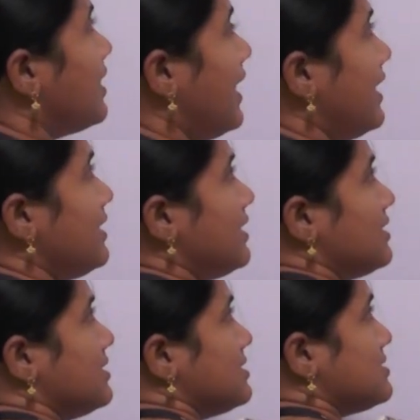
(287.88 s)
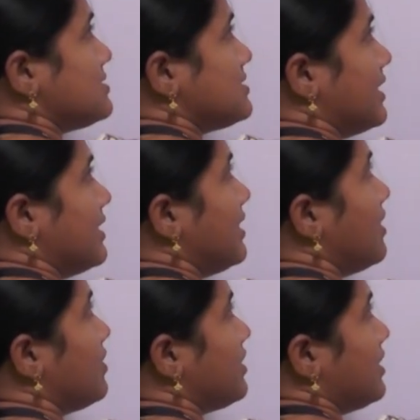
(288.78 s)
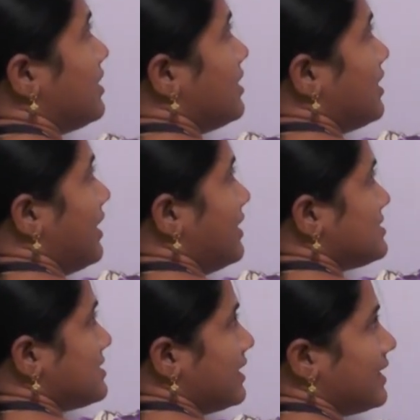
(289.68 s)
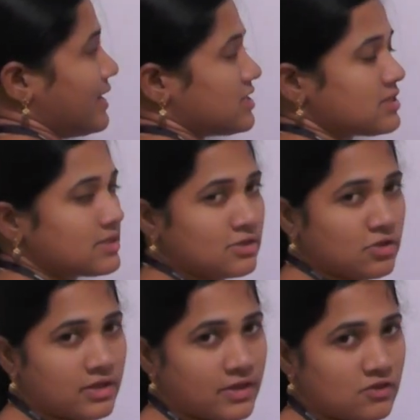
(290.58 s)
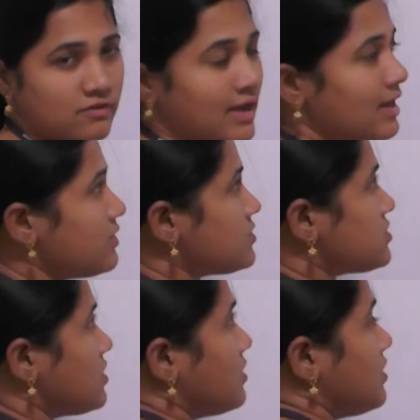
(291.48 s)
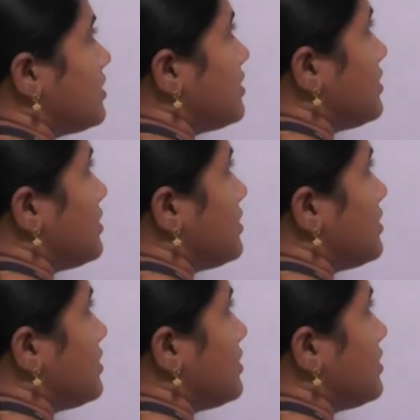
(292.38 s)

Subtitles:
and these Z0 and Z dash, so these values are